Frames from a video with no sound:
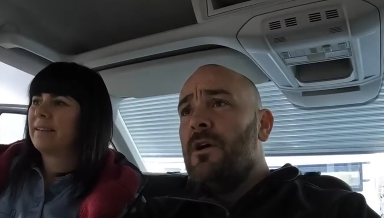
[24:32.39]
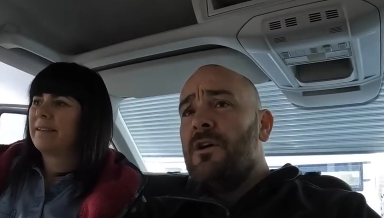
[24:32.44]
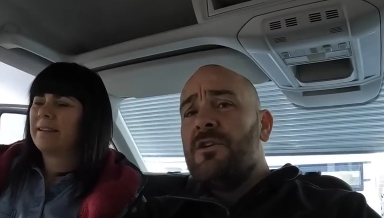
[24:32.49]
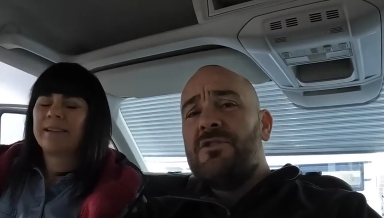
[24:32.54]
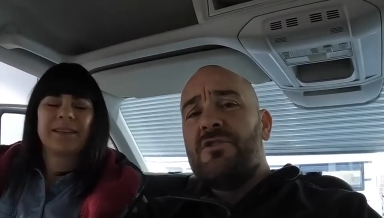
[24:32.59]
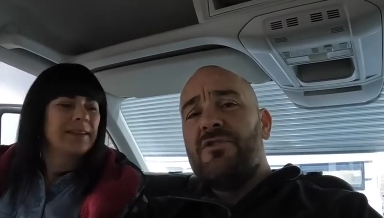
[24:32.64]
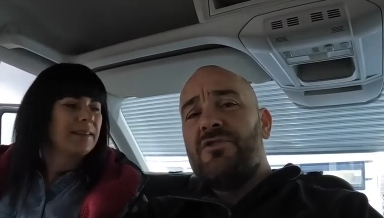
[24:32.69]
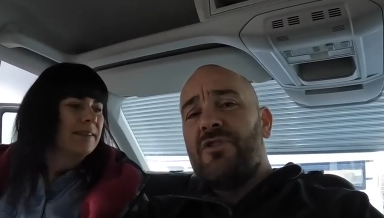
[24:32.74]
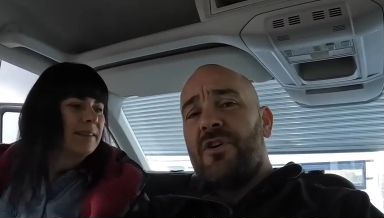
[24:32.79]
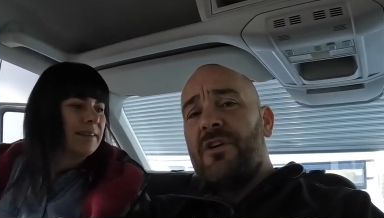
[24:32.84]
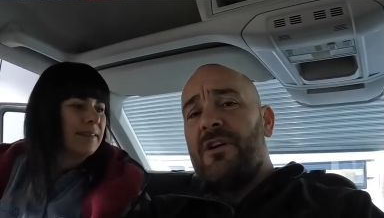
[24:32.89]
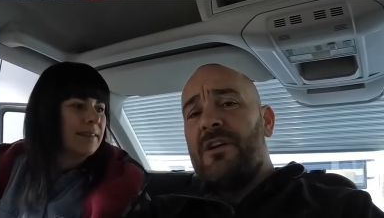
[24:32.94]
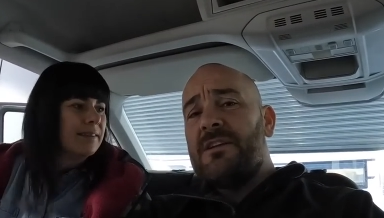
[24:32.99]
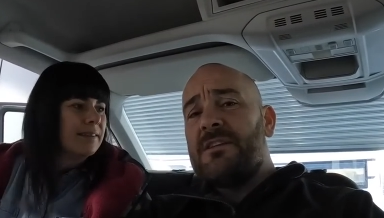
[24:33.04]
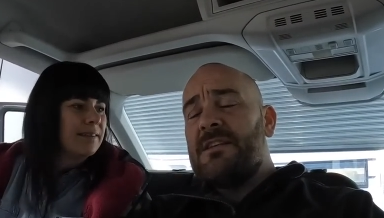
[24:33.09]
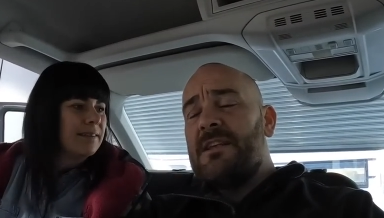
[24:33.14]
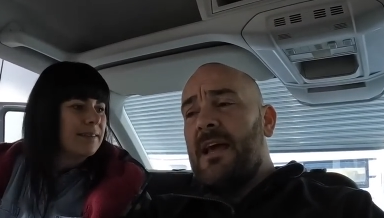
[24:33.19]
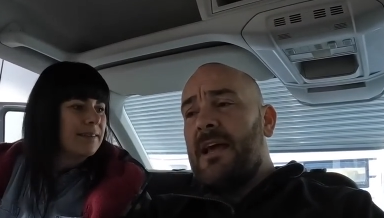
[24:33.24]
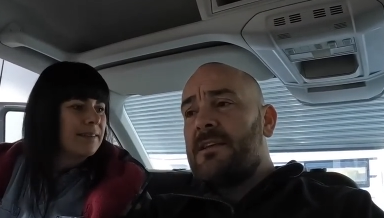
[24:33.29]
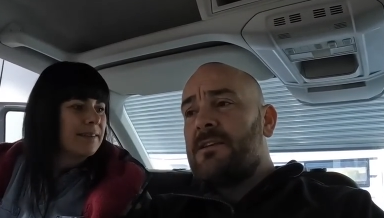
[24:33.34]
Speaker 1: So join
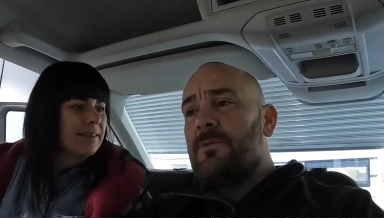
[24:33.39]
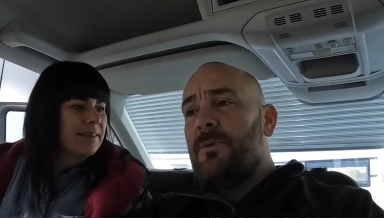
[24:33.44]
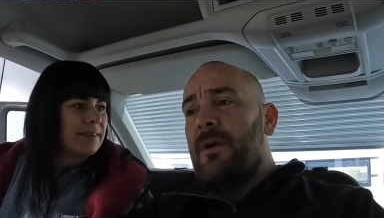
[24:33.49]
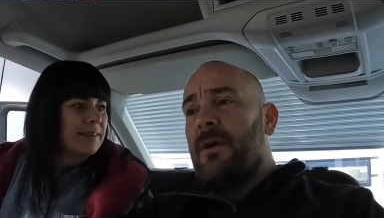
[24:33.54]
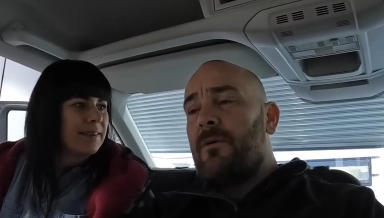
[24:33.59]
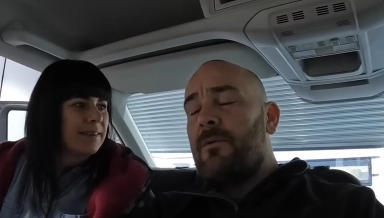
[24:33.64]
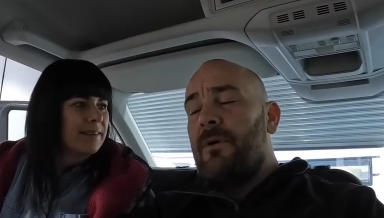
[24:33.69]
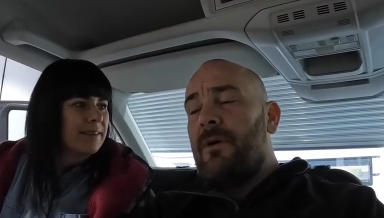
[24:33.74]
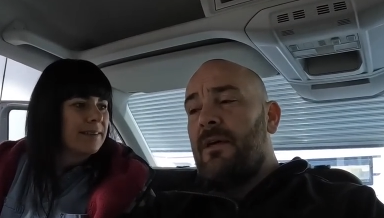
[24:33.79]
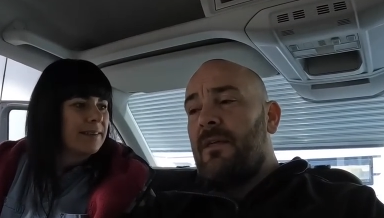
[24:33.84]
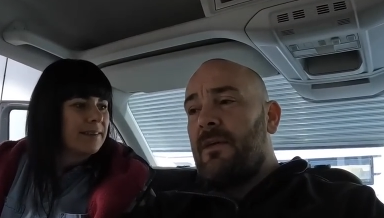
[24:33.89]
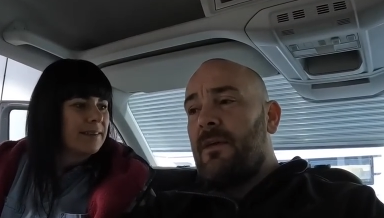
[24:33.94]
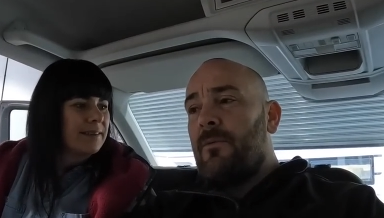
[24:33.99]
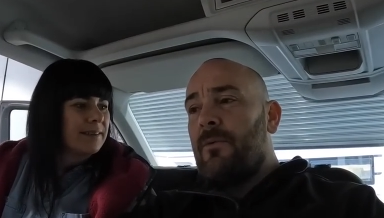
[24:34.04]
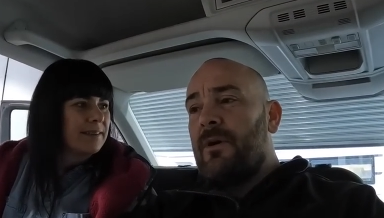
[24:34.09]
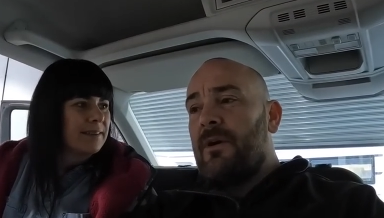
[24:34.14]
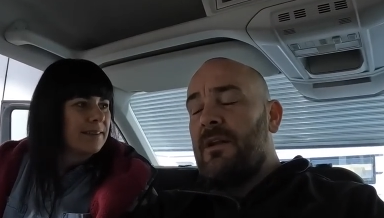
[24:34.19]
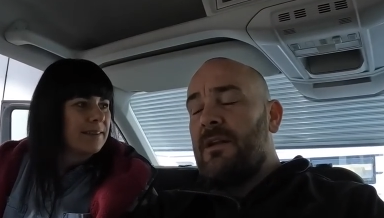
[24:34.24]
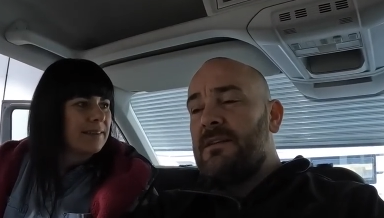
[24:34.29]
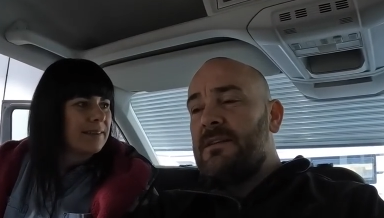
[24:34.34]
us next week. We think we're
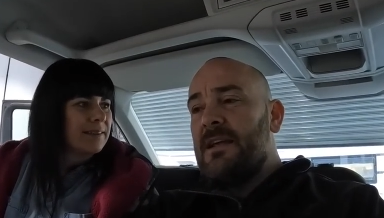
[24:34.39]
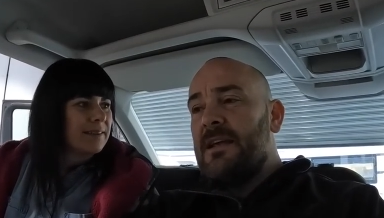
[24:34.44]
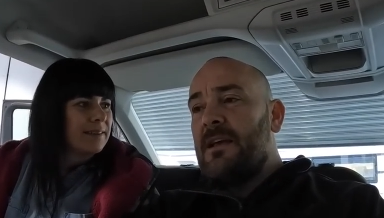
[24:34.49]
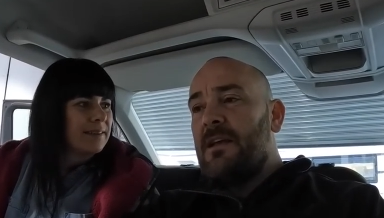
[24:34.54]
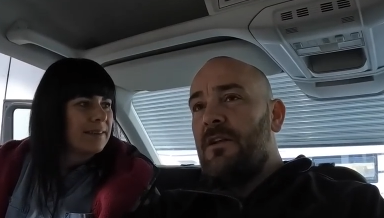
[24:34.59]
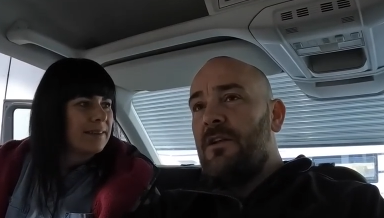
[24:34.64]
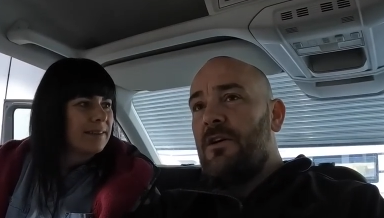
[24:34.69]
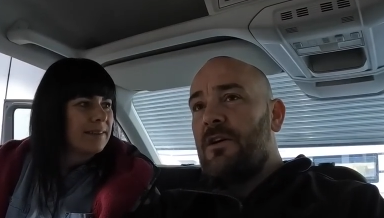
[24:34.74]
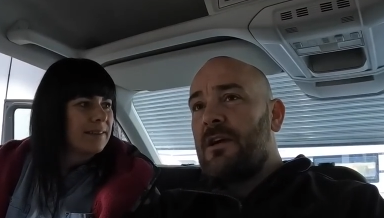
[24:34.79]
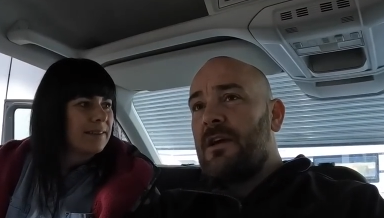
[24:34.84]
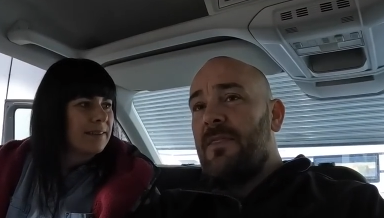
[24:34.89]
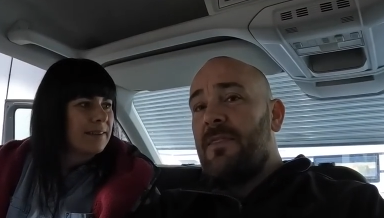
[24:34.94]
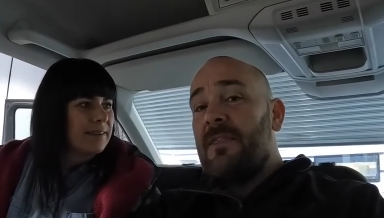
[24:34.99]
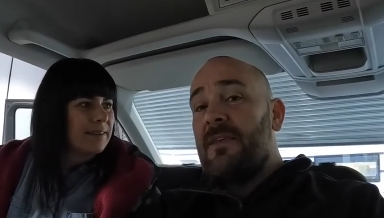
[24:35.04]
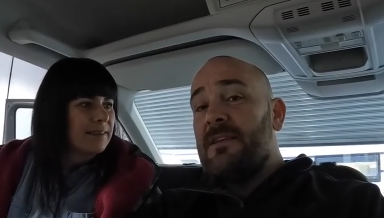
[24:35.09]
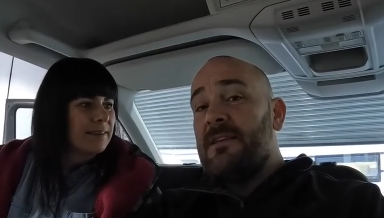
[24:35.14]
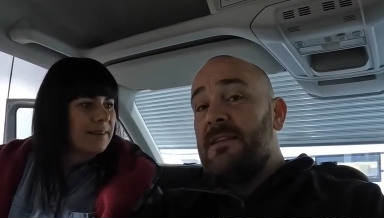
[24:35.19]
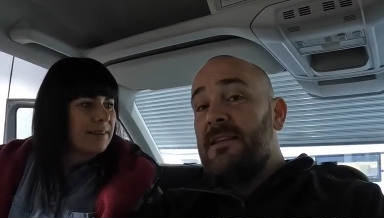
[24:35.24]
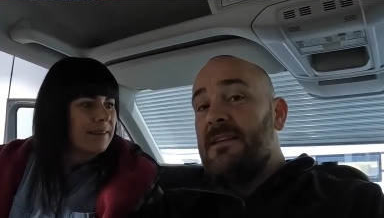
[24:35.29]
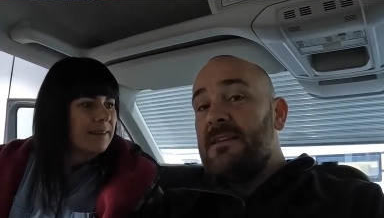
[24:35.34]
going to take a look at the
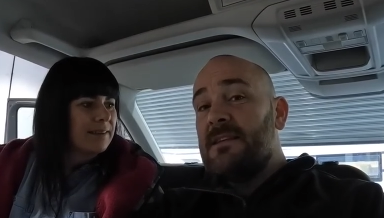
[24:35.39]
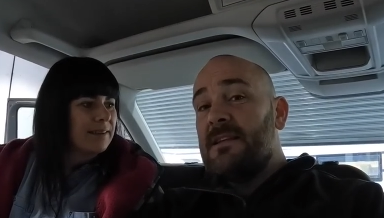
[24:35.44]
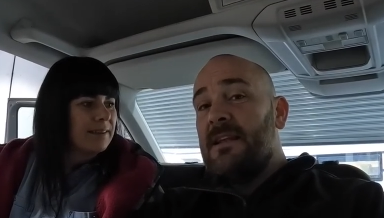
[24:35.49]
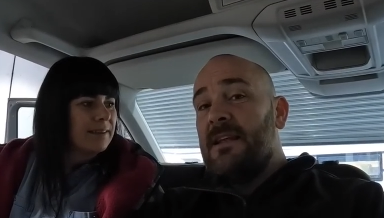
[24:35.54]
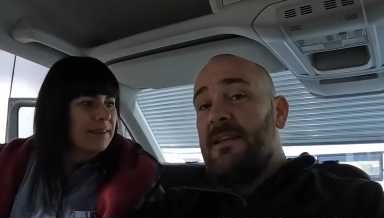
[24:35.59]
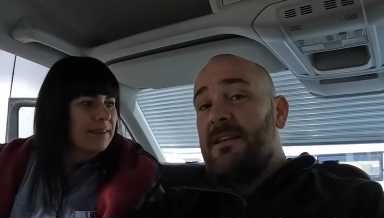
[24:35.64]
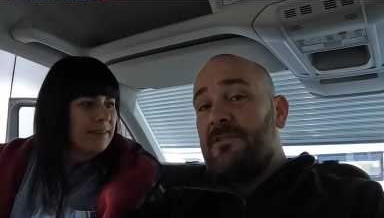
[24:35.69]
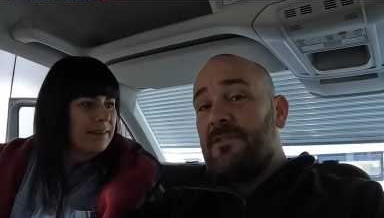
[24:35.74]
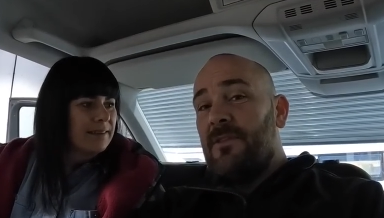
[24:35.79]
diesel heater